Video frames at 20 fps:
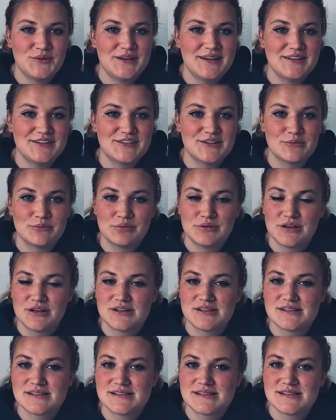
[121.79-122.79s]
need some
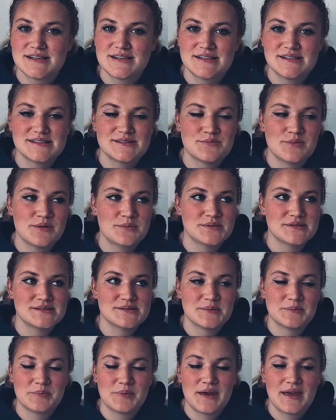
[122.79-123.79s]
plasters, maybe
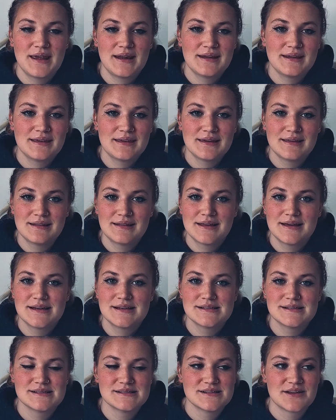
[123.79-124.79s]
some
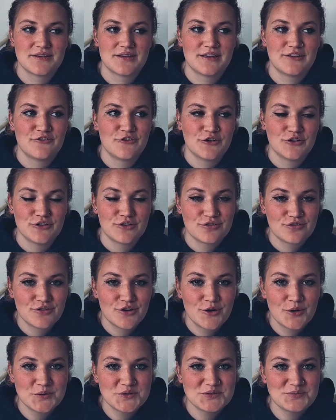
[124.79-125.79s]
painkillers and something for your
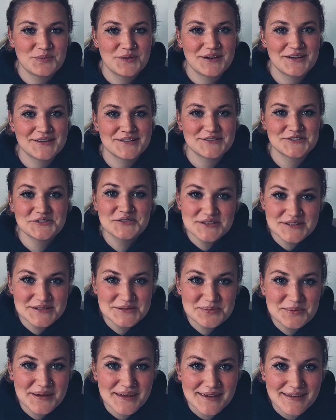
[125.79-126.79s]
throat, because trust
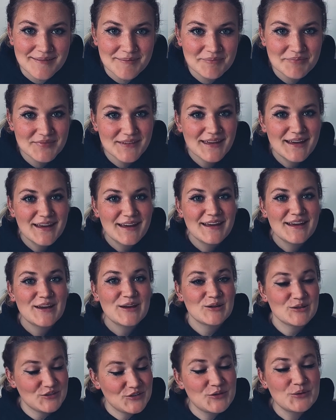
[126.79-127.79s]
me,
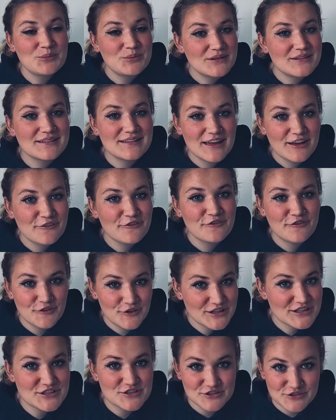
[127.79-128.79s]
you will get
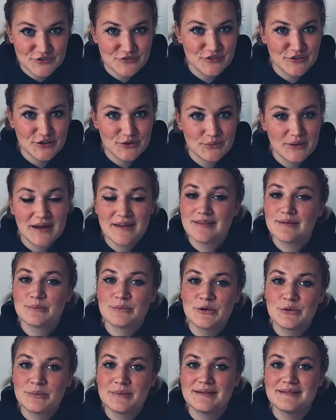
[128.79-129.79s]
freshers flu. At the
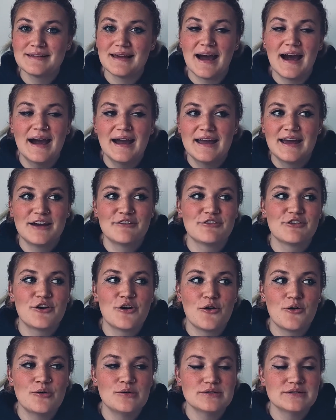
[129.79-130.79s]
moment I have a
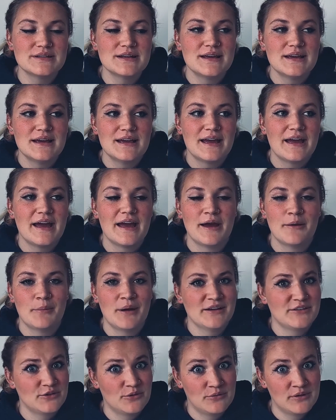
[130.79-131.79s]
cold. I
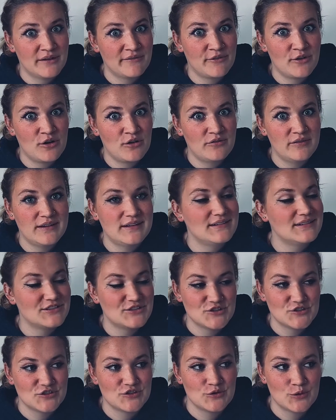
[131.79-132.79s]
don't have COVID, it's
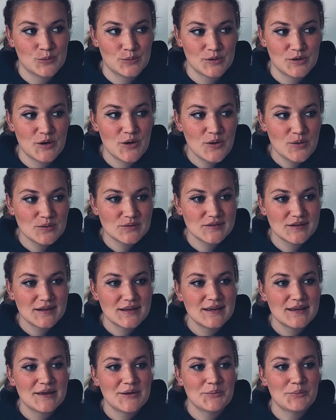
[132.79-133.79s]
just normal cold,
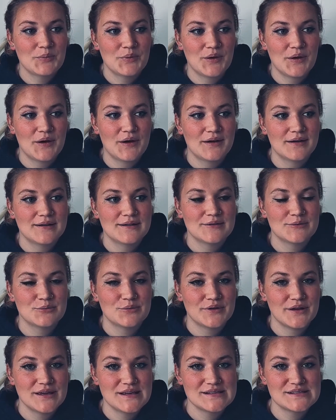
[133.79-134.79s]
but
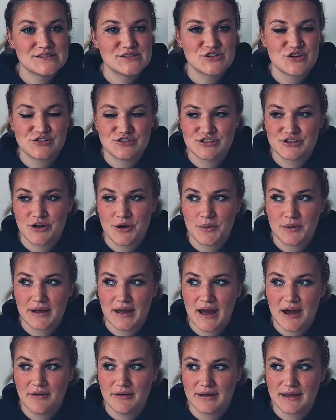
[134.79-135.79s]
we started going
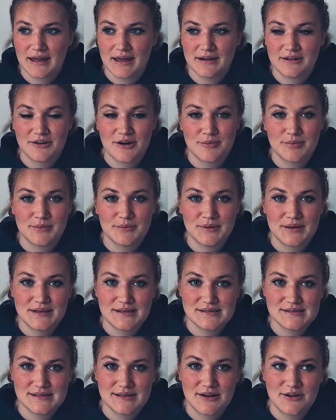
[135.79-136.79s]
out again a couple of
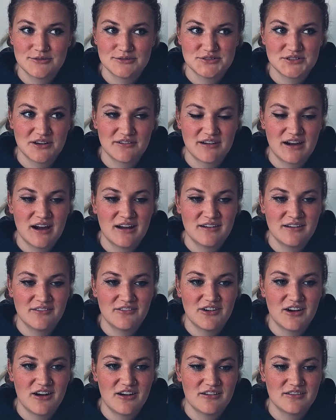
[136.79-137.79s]
weeks ago, so I kind of
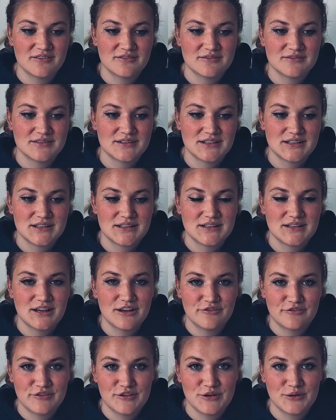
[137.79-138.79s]
got a
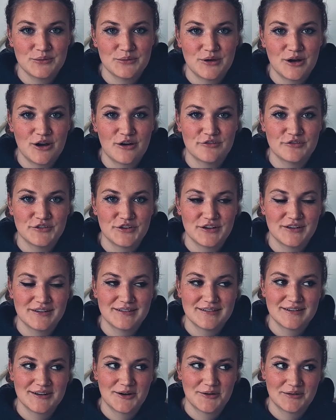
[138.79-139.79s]
flu after
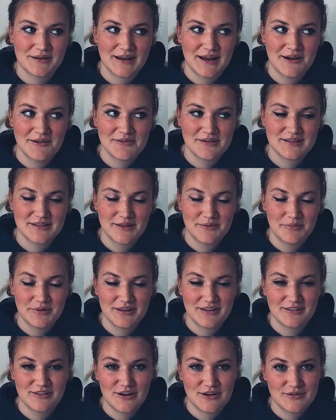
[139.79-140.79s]
going out clubbing
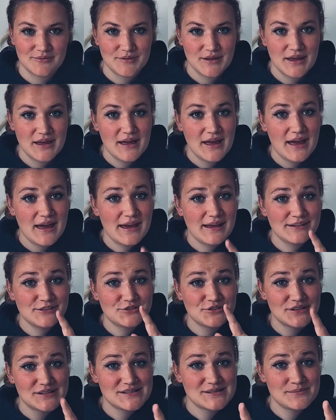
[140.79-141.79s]
a lot. And
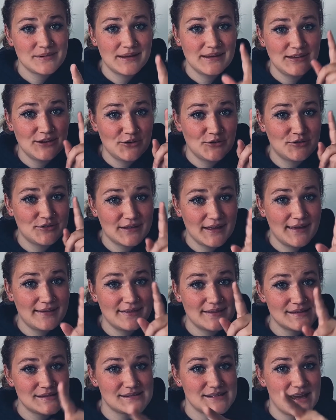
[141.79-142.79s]
trust me, you'll get
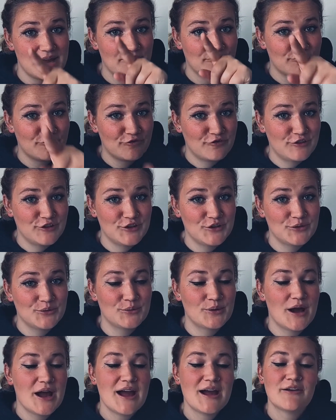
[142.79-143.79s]
the same
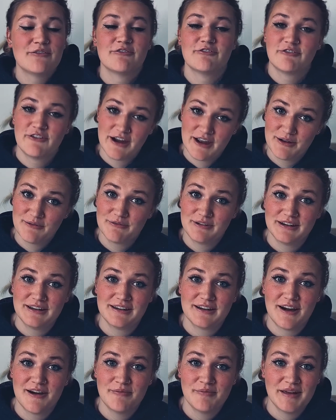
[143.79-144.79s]
flu right when you
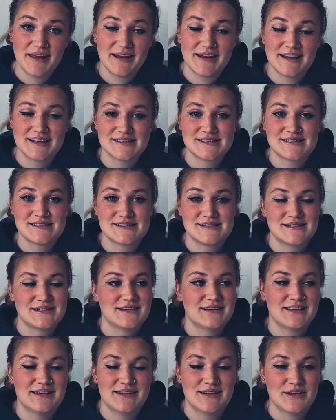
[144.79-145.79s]
come here next
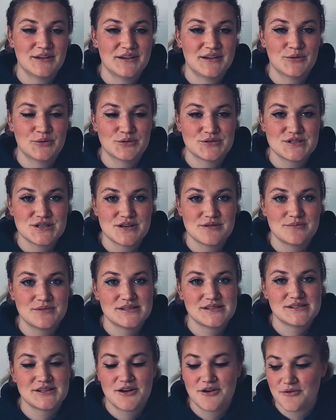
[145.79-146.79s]
in autumn.
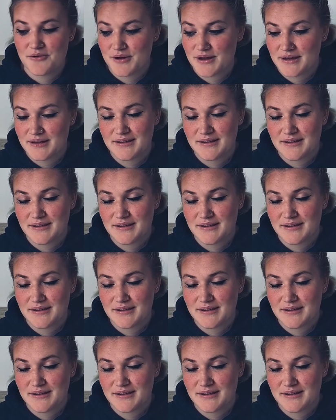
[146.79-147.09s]
So